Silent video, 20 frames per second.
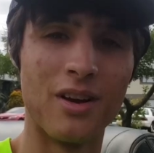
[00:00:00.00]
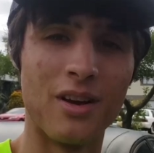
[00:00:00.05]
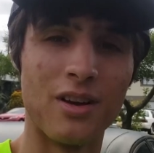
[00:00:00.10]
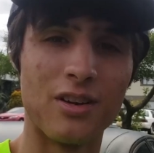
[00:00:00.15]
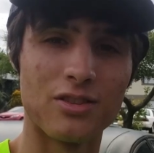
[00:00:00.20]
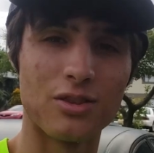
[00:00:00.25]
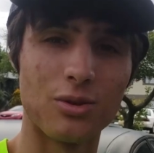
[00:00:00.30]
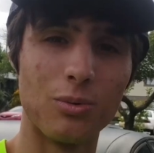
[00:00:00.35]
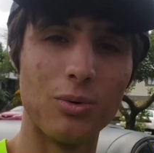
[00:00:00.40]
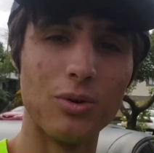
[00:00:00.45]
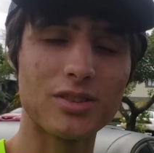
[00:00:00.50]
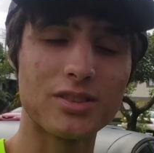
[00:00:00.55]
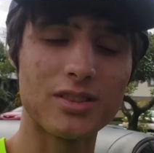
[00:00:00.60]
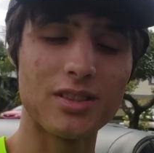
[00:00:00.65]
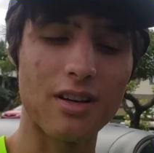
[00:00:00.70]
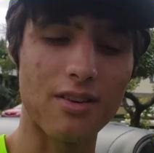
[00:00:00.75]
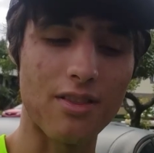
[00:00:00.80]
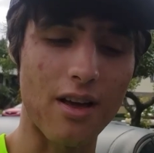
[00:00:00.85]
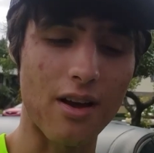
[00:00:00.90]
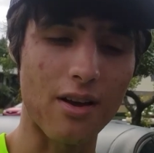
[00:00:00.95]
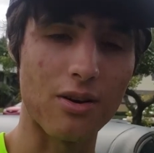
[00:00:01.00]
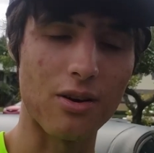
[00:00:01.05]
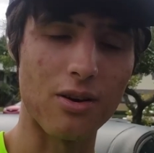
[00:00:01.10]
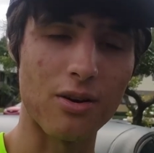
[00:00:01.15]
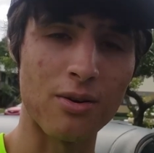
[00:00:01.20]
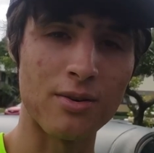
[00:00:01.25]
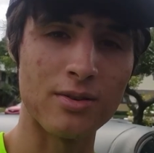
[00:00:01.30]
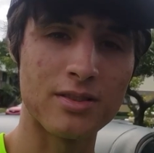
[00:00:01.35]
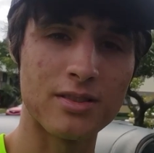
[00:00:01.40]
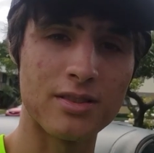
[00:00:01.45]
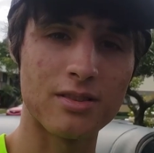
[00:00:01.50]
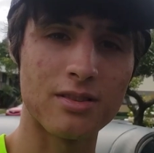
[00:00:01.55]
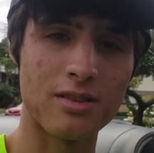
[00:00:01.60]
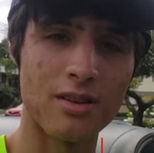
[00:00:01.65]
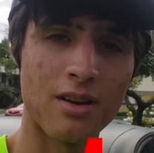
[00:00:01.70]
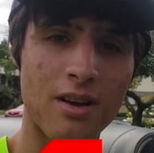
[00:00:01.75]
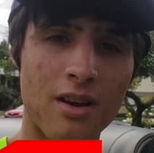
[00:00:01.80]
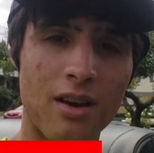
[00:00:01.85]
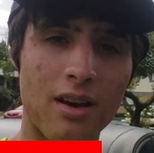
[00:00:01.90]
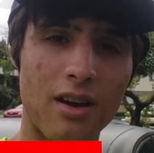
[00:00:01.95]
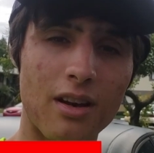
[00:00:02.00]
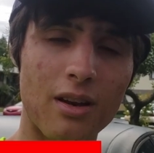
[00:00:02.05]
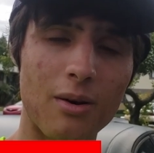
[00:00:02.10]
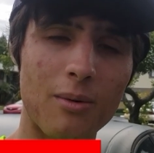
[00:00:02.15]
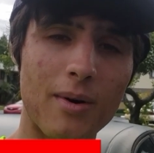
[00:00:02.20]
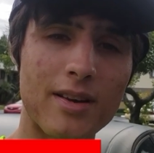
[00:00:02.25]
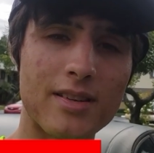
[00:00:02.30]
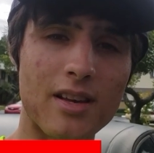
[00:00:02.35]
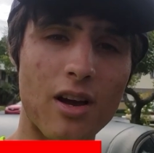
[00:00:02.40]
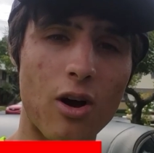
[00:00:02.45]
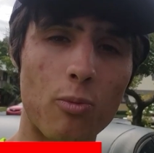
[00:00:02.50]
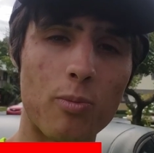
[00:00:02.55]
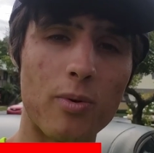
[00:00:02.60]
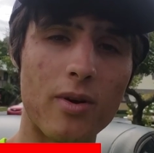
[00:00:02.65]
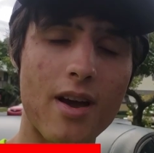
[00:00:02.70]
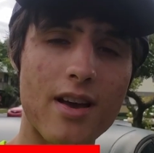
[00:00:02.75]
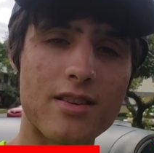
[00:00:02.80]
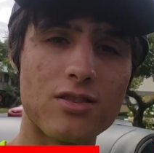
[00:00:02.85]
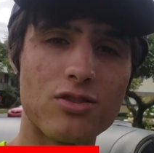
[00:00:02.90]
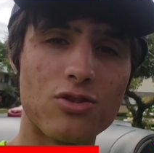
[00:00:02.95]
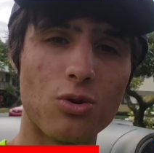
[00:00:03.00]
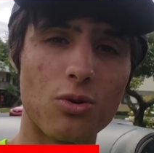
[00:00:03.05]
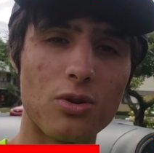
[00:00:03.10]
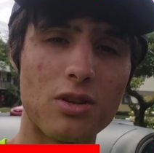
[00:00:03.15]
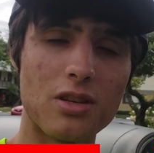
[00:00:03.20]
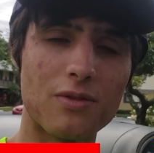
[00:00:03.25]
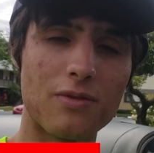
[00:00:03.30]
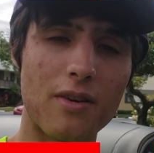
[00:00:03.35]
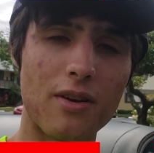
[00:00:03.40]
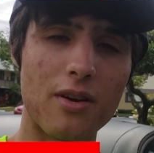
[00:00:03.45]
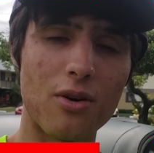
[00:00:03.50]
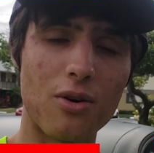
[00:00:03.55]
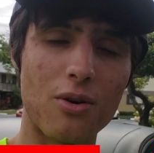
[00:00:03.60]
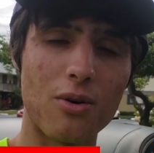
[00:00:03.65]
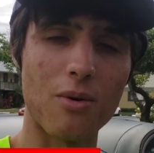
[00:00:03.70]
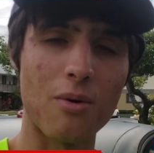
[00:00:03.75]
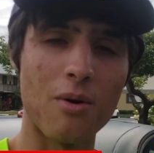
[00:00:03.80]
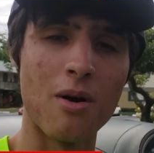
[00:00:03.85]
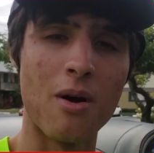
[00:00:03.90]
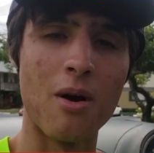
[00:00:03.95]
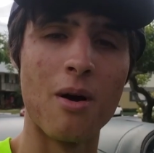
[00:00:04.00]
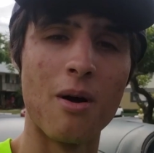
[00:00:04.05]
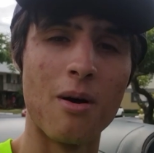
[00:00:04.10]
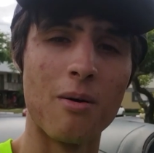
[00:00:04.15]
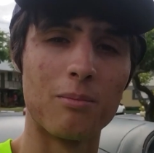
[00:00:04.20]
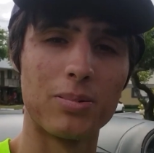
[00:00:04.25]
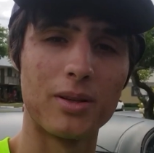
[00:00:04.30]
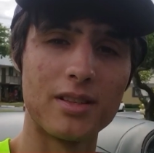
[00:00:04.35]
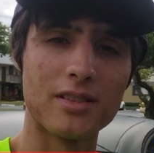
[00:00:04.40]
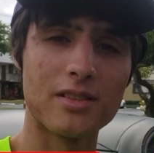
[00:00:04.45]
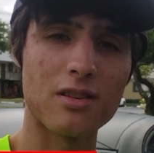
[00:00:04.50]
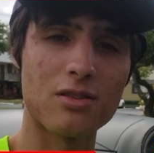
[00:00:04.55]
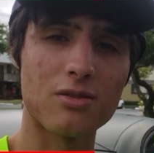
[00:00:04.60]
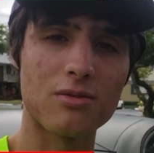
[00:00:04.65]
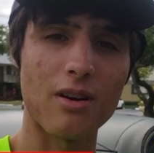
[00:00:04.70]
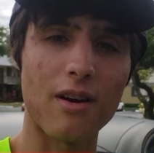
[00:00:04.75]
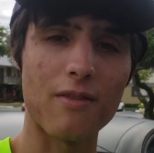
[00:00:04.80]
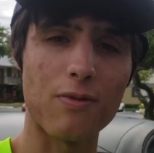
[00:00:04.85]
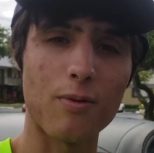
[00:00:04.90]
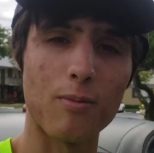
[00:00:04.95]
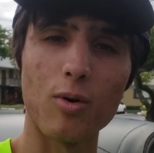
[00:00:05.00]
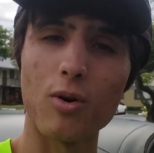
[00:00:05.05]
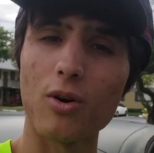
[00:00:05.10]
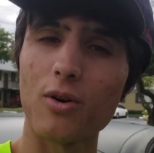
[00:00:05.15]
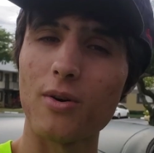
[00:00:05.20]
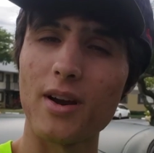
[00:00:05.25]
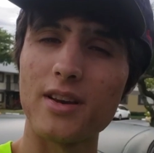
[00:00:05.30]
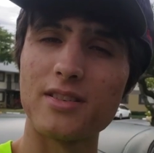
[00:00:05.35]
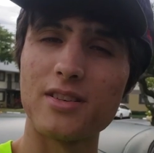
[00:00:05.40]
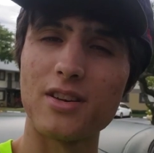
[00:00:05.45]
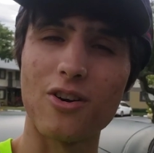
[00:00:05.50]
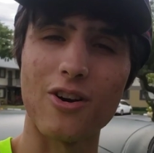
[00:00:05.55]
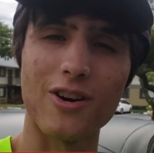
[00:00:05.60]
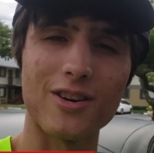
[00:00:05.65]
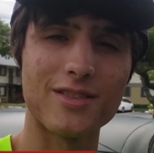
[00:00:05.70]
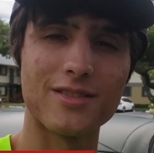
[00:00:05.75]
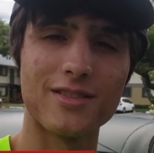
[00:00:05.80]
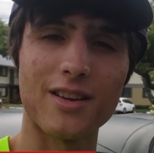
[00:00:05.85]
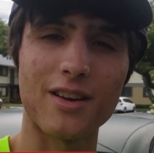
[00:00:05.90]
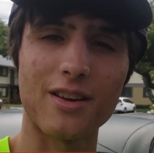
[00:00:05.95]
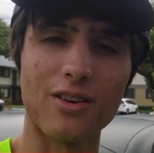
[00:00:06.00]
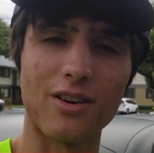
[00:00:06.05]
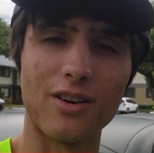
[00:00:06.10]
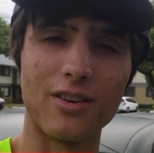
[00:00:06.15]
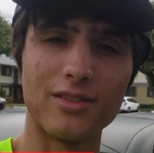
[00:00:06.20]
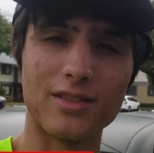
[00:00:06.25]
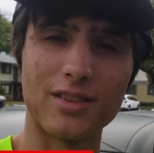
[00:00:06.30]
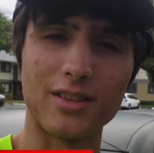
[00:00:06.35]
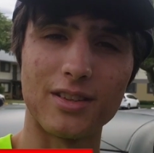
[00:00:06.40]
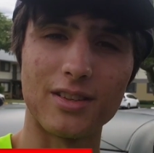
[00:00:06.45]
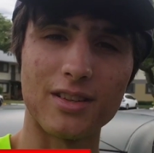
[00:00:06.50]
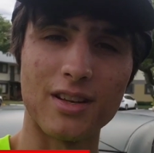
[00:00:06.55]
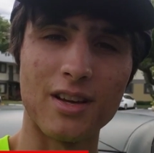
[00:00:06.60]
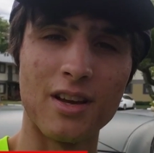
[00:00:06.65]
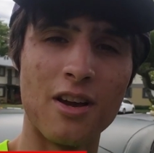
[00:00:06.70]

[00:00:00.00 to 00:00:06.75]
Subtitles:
So we'll see how that goes. Anyways, I hope you guys enjoyed this video. Please subscribe for more crazy cars and tech content.